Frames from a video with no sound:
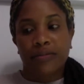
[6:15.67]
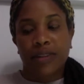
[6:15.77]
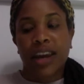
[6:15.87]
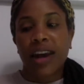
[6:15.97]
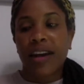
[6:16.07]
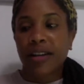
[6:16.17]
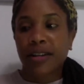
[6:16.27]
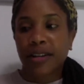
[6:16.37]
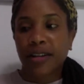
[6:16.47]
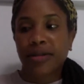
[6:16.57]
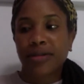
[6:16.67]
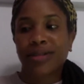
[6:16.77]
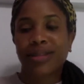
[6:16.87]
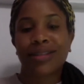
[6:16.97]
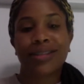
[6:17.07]

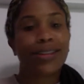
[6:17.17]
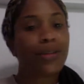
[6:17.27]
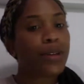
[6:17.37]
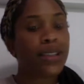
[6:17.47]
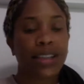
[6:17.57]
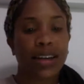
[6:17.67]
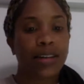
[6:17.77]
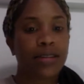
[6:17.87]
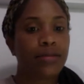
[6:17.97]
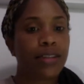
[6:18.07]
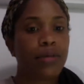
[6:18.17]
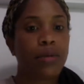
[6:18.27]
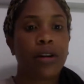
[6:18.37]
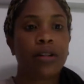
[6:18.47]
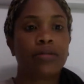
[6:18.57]
Characters, it wasn't there. They
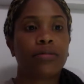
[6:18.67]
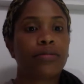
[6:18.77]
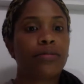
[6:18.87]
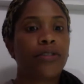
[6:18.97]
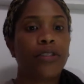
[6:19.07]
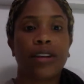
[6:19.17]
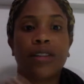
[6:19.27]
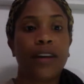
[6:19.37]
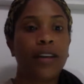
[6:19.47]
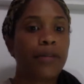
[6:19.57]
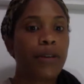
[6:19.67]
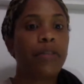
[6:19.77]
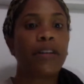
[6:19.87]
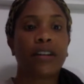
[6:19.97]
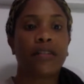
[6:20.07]
weren't fully developed. They were
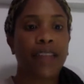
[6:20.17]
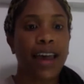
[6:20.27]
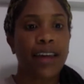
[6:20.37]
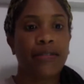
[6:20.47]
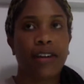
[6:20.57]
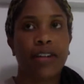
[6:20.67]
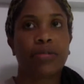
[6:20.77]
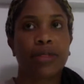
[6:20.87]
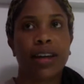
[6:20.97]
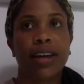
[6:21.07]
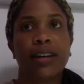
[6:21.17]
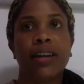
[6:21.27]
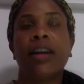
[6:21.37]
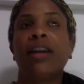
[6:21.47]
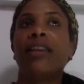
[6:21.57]
very flat, very 3D.
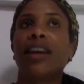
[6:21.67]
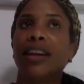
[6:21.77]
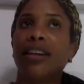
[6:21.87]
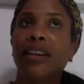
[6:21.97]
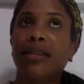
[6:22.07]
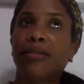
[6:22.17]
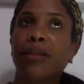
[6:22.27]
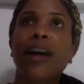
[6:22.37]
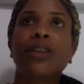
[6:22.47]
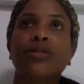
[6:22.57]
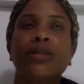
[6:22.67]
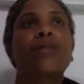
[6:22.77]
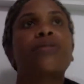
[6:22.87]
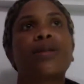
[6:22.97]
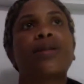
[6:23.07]
The ending plot
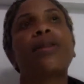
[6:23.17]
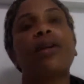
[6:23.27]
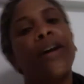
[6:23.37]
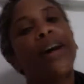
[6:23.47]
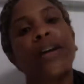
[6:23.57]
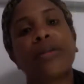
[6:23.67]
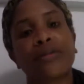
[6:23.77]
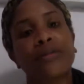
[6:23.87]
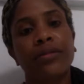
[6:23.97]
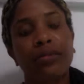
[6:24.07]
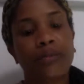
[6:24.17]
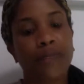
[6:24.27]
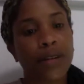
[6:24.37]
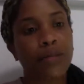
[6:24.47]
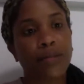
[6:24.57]
twist was okay,
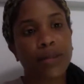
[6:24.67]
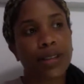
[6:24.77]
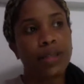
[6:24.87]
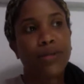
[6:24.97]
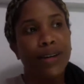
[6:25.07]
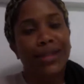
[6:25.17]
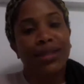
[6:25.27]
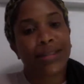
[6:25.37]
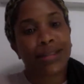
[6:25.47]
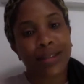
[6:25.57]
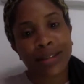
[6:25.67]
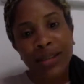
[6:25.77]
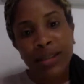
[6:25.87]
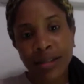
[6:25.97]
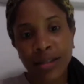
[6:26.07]
but still wasn't.
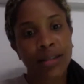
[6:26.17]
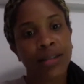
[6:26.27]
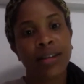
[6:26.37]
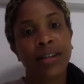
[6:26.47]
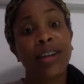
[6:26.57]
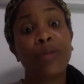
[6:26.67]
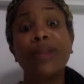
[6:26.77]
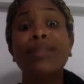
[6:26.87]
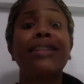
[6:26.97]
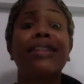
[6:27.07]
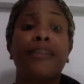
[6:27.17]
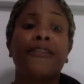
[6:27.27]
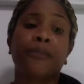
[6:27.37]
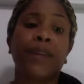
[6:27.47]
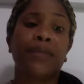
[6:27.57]
It wasn't enough
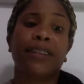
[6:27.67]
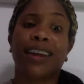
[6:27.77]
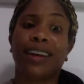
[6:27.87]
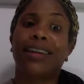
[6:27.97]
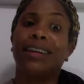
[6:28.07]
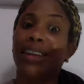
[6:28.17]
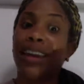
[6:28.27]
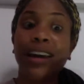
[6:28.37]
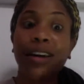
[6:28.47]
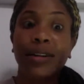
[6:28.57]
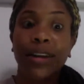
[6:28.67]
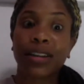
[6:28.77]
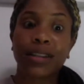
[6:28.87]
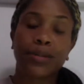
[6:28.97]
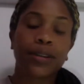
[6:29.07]
for me to be like, yeah, go get
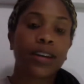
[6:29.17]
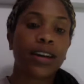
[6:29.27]
this book.